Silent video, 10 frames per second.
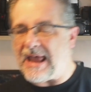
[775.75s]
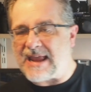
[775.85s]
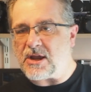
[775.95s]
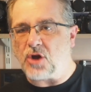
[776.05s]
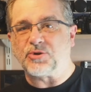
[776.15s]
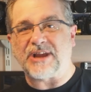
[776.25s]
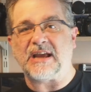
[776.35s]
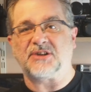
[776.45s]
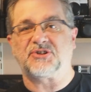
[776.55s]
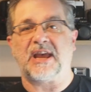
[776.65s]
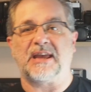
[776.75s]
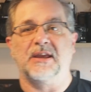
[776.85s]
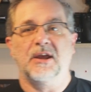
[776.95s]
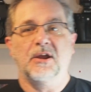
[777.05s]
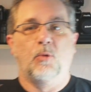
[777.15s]
800
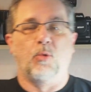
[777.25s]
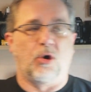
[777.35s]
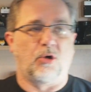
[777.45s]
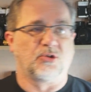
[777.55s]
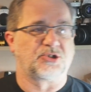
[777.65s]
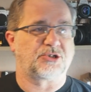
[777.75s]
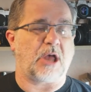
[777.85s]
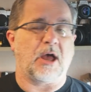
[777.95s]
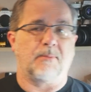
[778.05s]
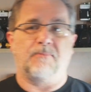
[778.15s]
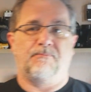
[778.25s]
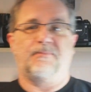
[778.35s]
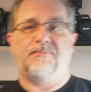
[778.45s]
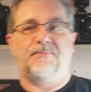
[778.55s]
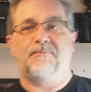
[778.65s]
ASA was
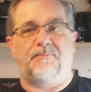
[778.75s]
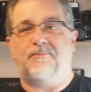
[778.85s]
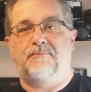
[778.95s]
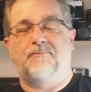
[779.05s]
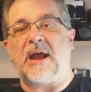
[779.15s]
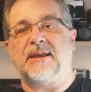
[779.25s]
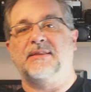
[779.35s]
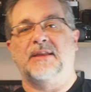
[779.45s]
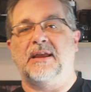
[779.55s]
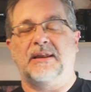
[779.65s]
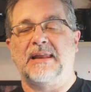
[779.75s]
back in the